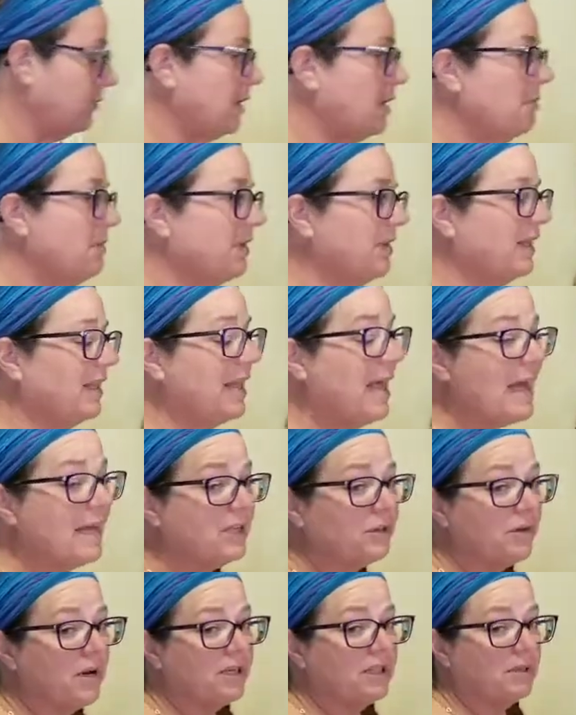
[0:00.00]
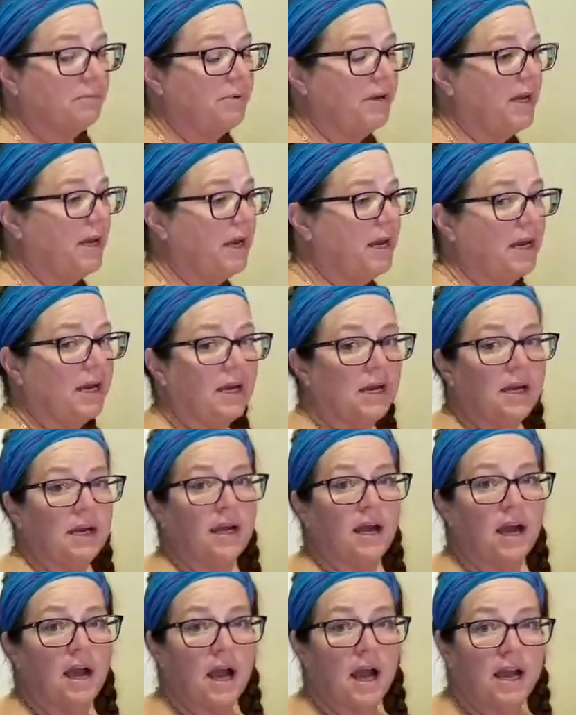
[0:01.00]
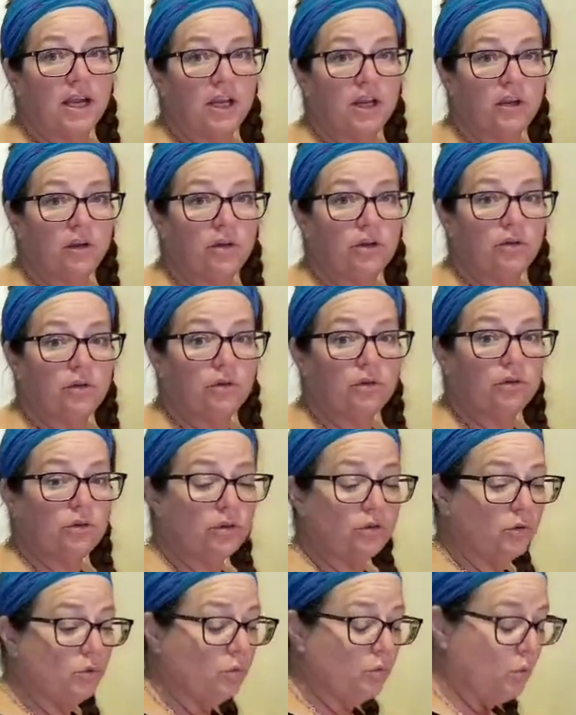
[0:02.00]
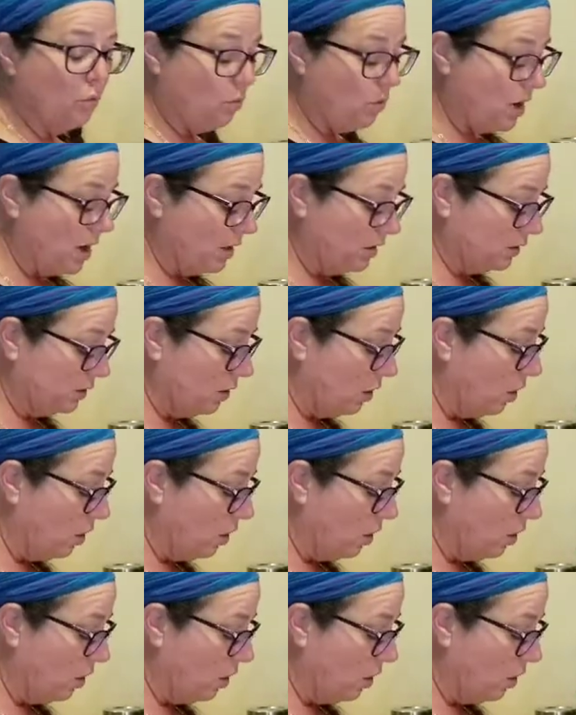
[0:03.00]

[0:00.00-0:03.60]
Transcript: But the last recipe I used was